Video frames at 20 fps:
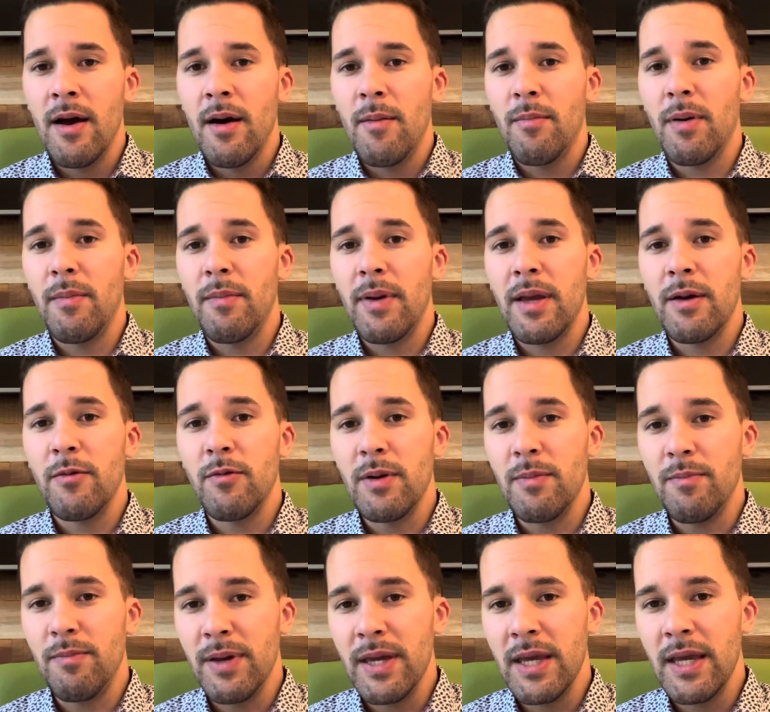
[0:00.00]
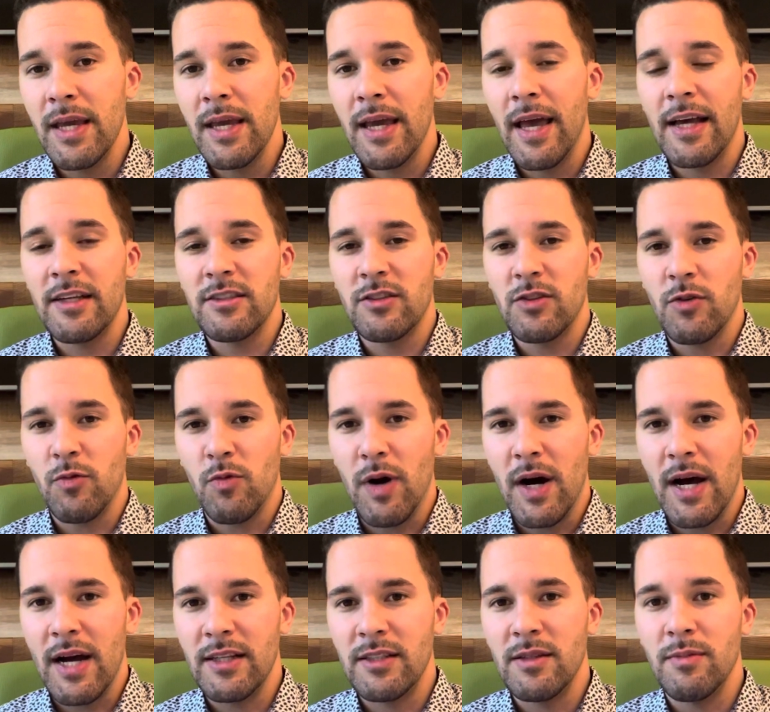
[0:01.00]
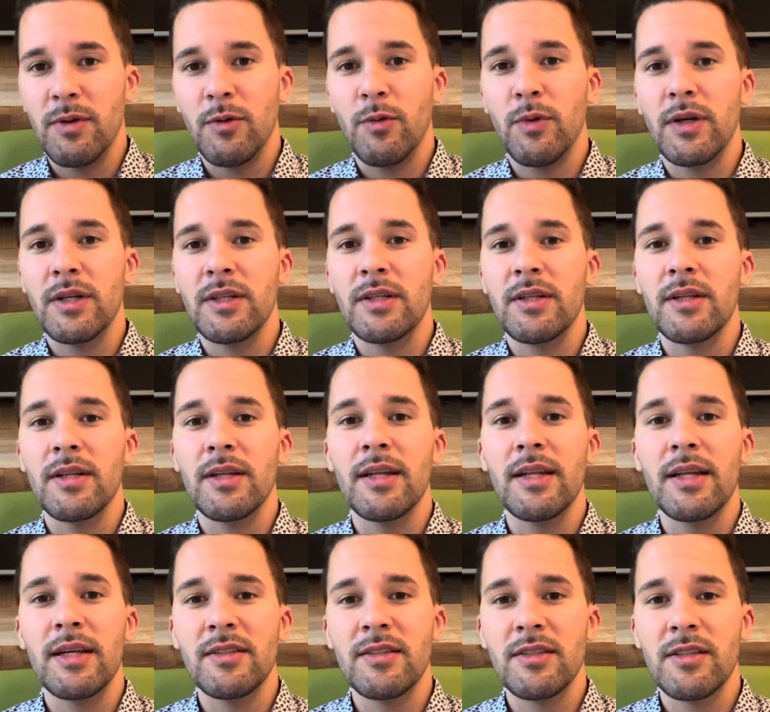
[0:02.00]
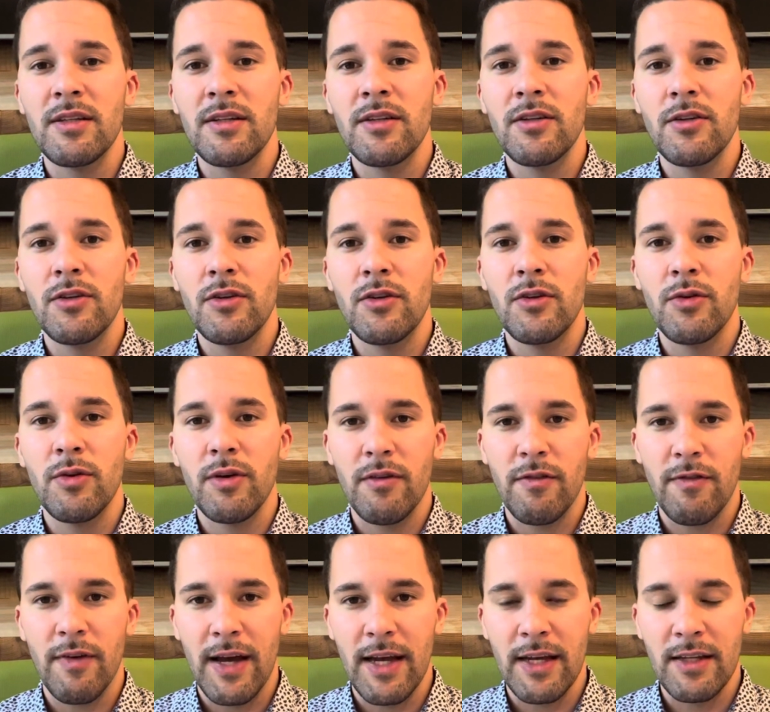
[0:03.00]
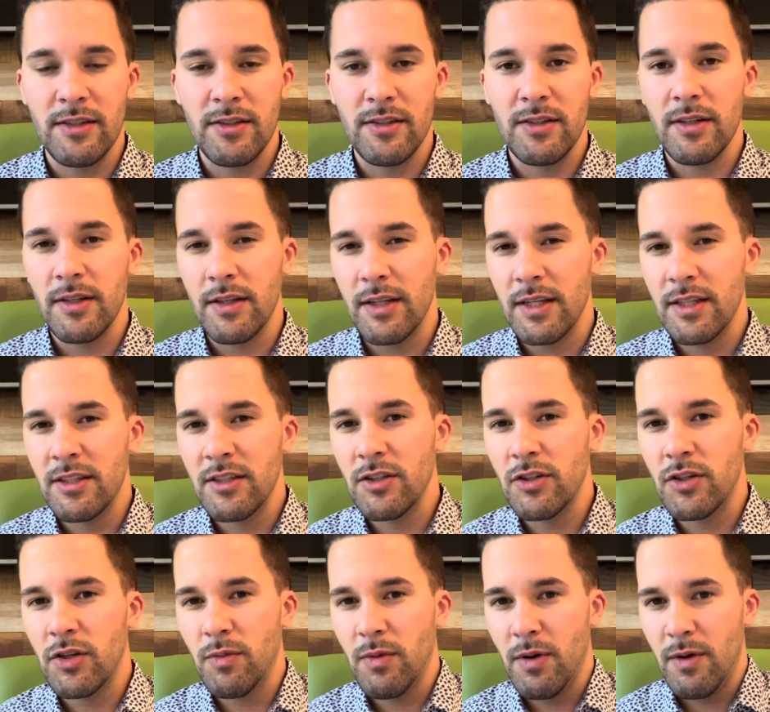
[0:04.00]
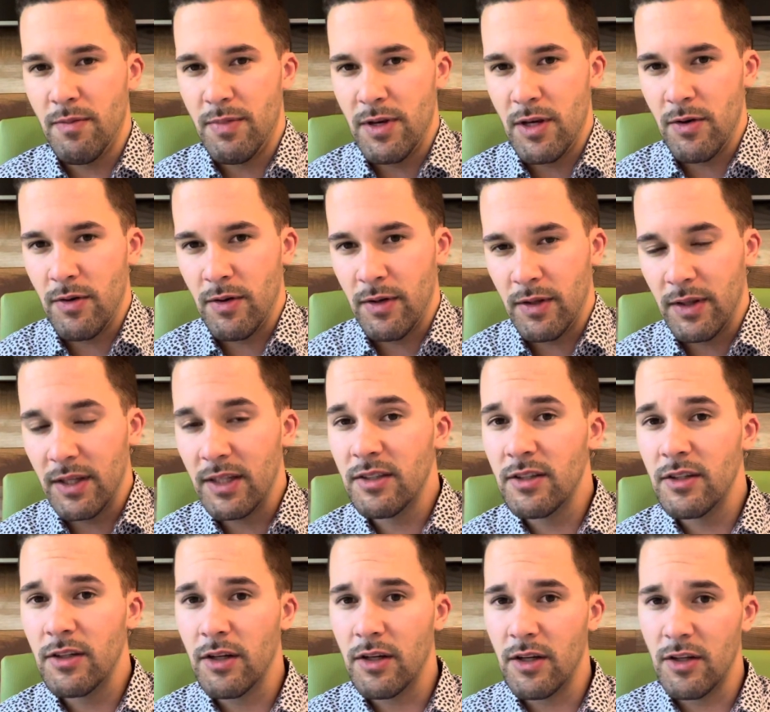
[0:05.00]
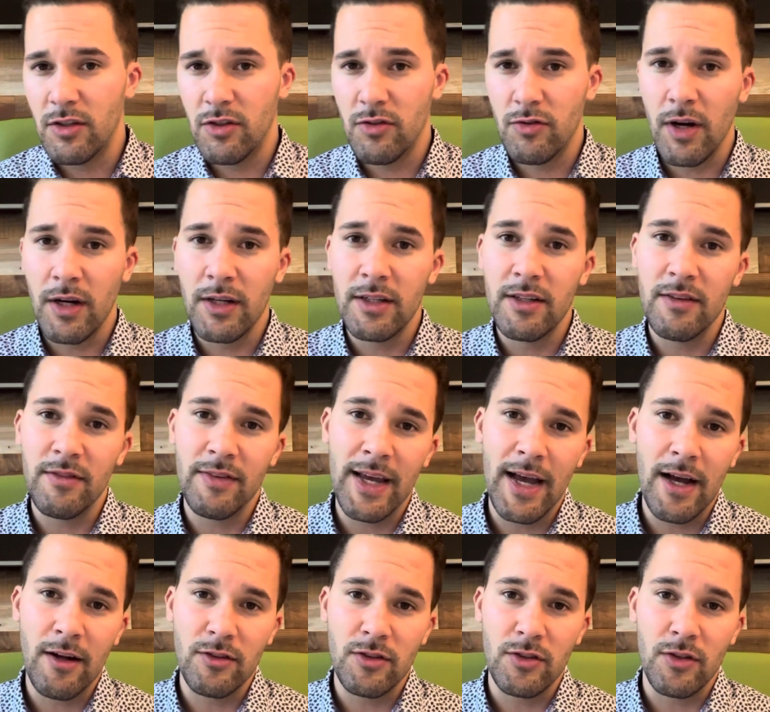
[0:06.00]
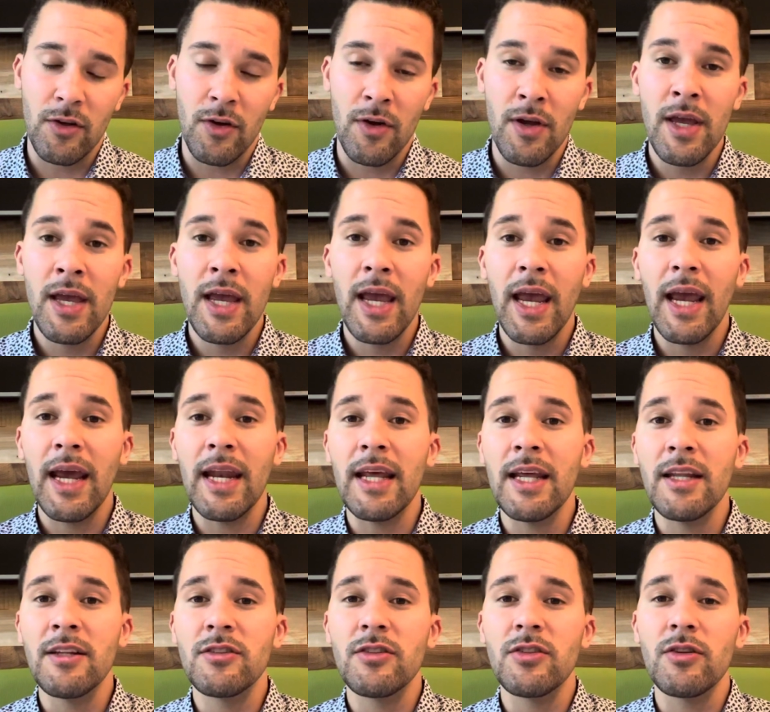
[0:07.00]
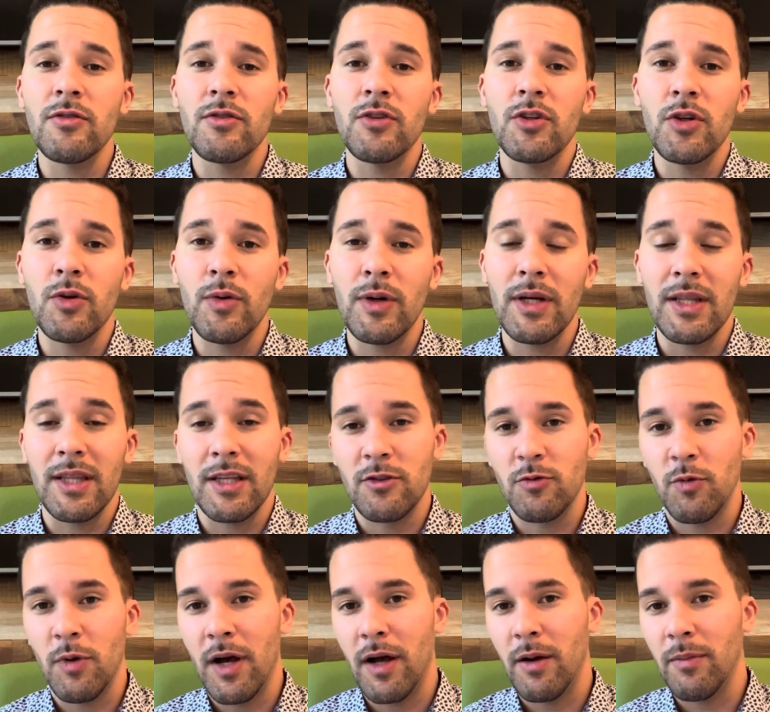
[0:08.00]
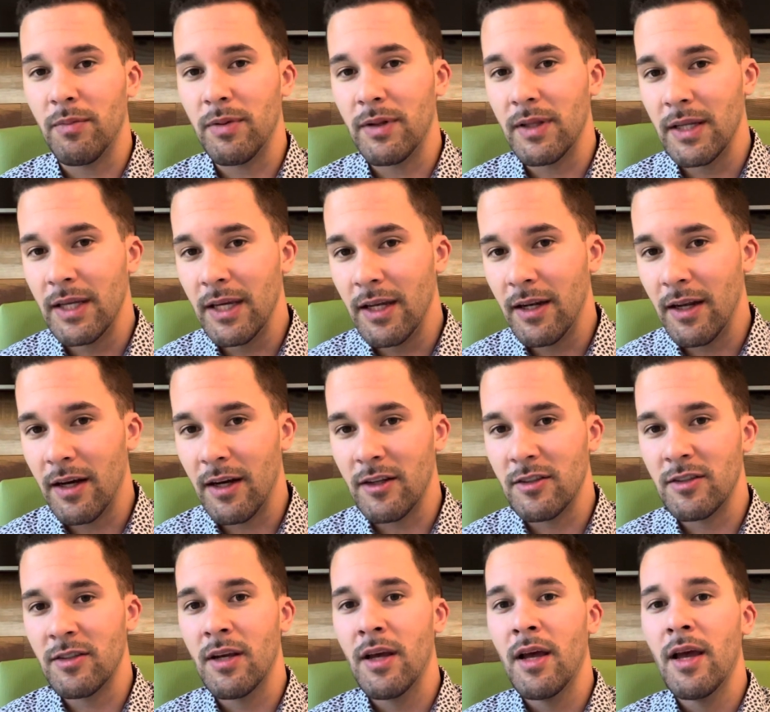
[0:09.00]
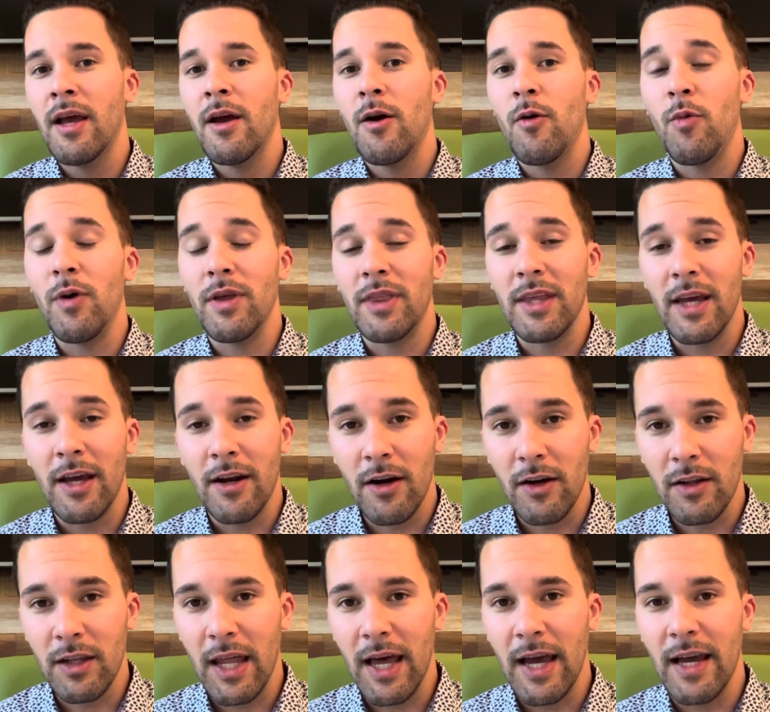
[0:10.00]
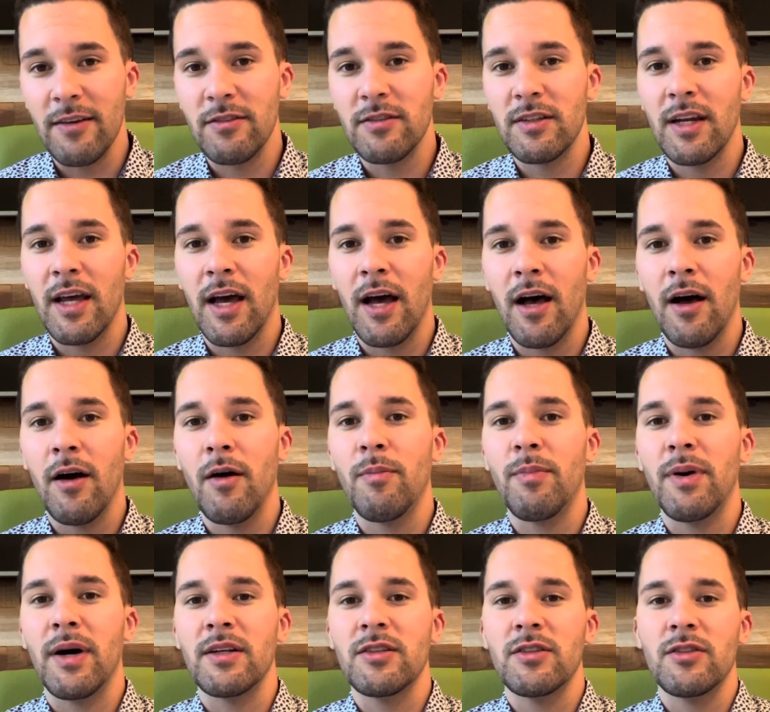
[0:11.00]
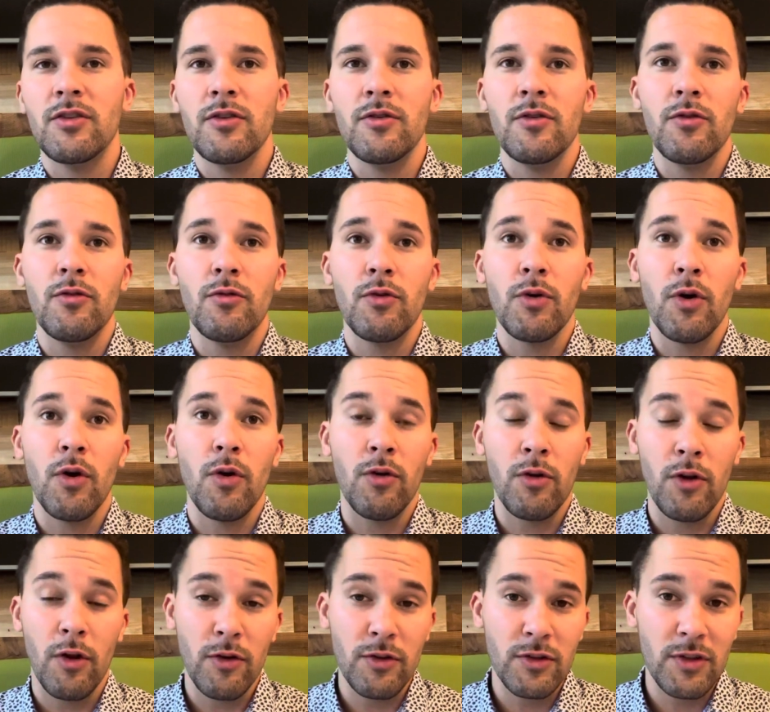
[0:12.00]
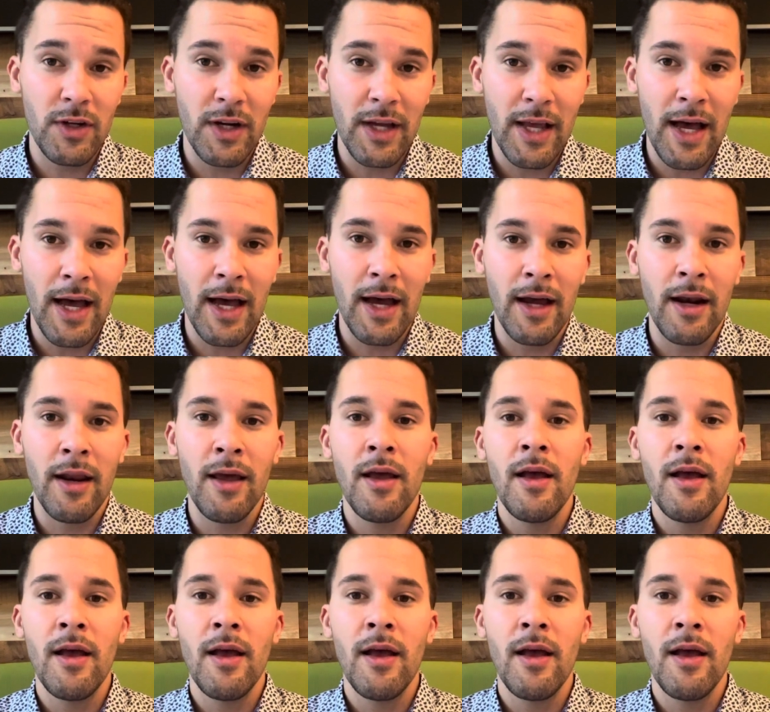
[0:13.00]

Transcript: but may we be as the wise and be willing to listen to advice, listen to rebuke, listen to constructive counsel, and in so doing, this will help lead us within our lives and help us to grow closer to God,